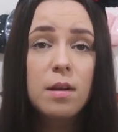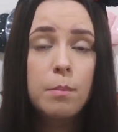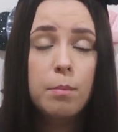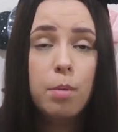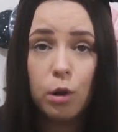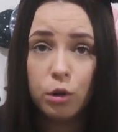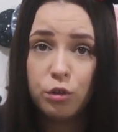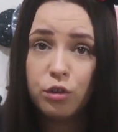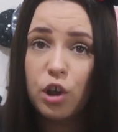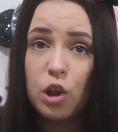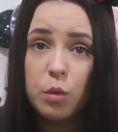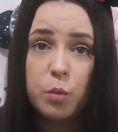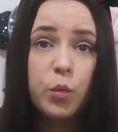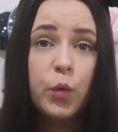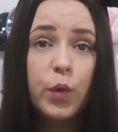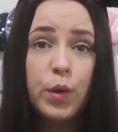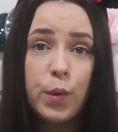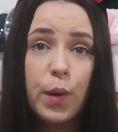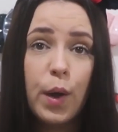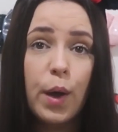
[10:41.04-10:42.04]
ponchos
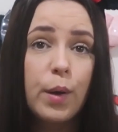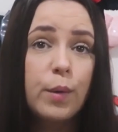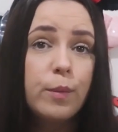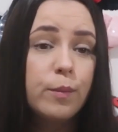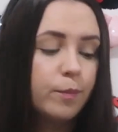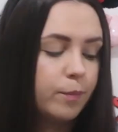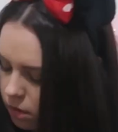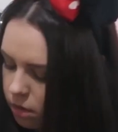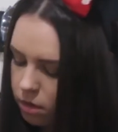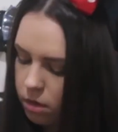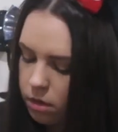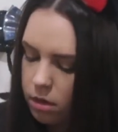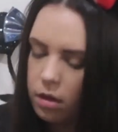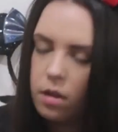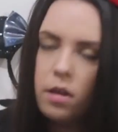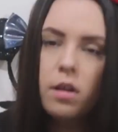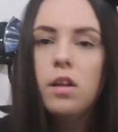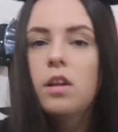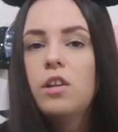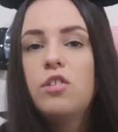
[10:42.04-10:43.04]
before you go.
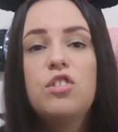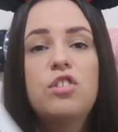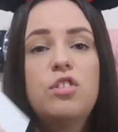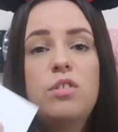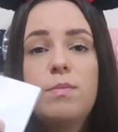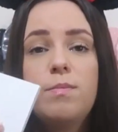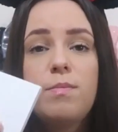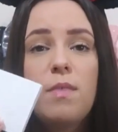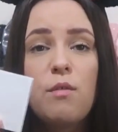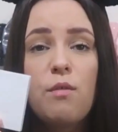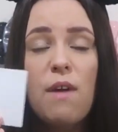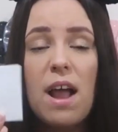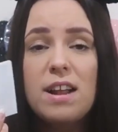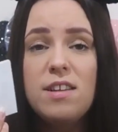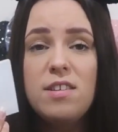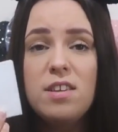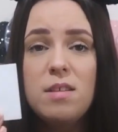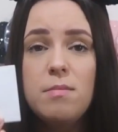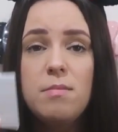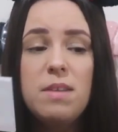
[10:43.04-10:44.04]
Just a
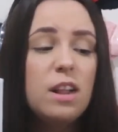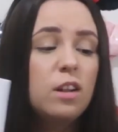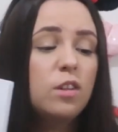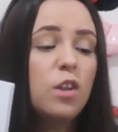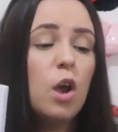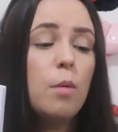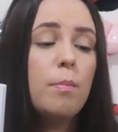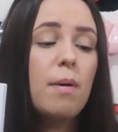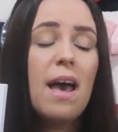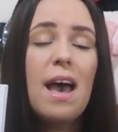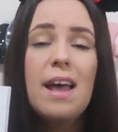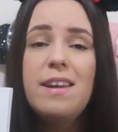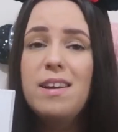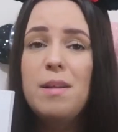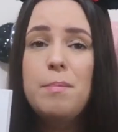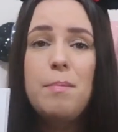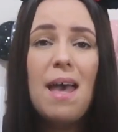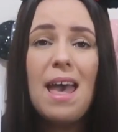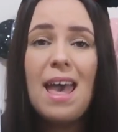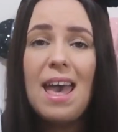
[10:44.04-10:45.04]
random little notepad and
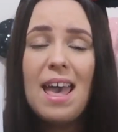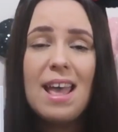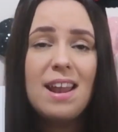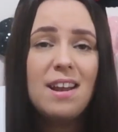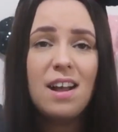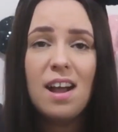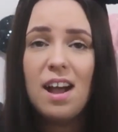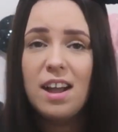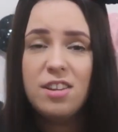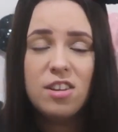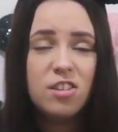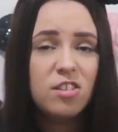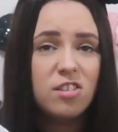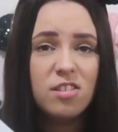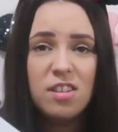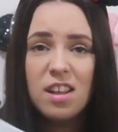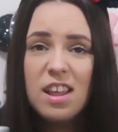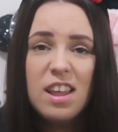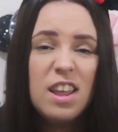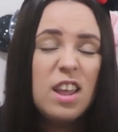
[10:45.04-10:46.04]
a pen.
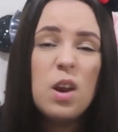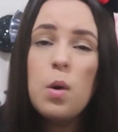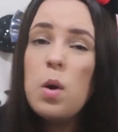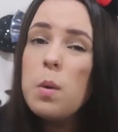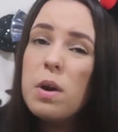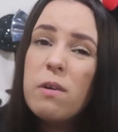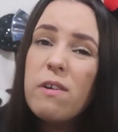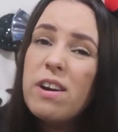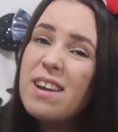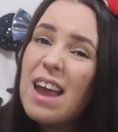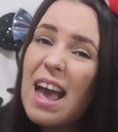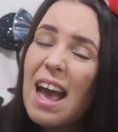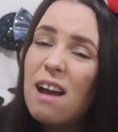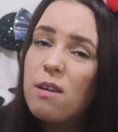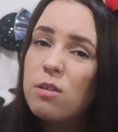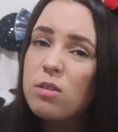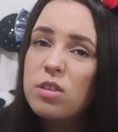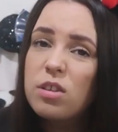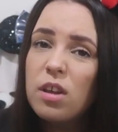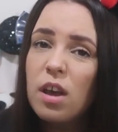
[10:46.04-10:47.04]
You don't want to write
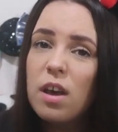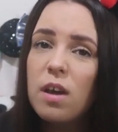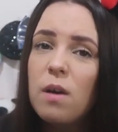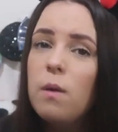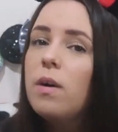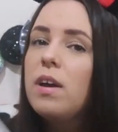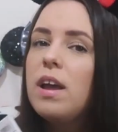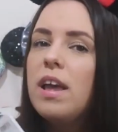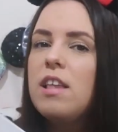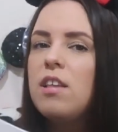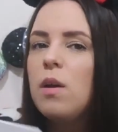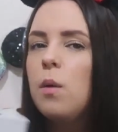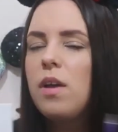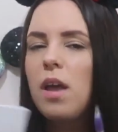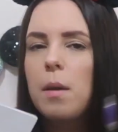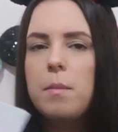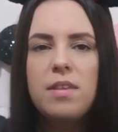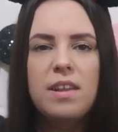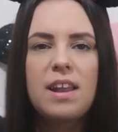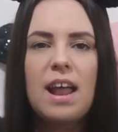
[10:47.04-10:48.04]
down, so it always
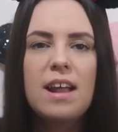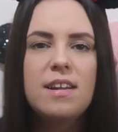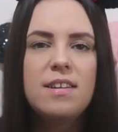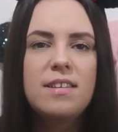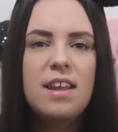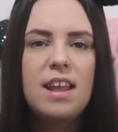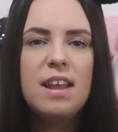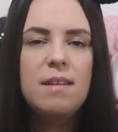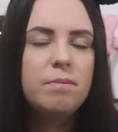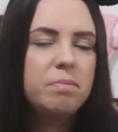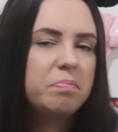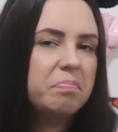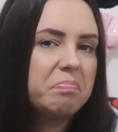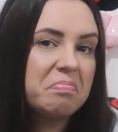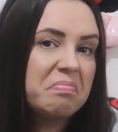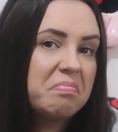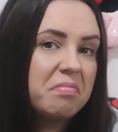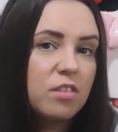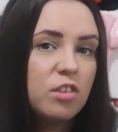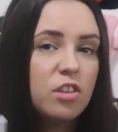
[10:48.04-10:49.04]
comes in handy.
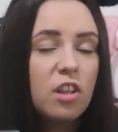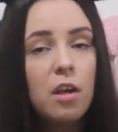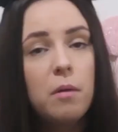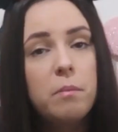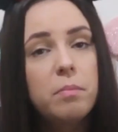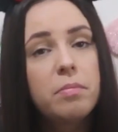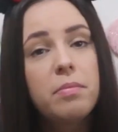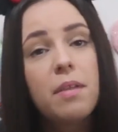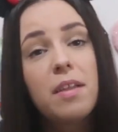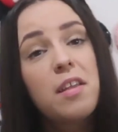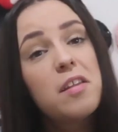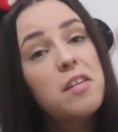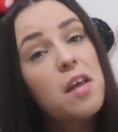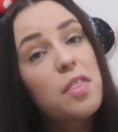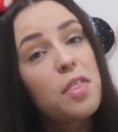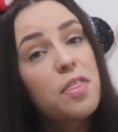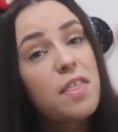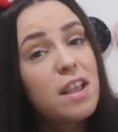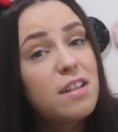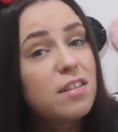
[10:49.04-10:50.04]
So
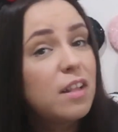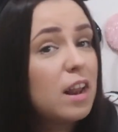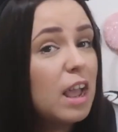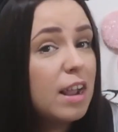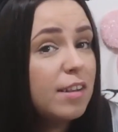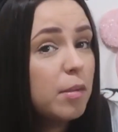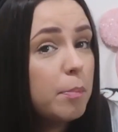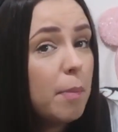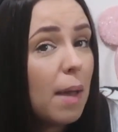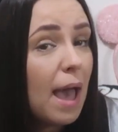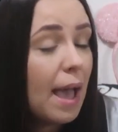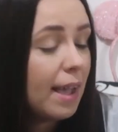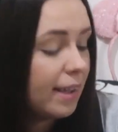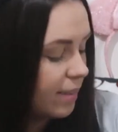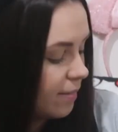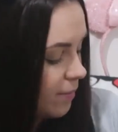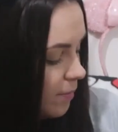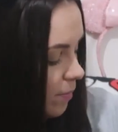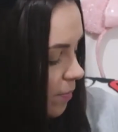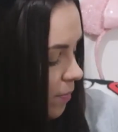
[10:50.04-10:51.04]
other things I like to pack.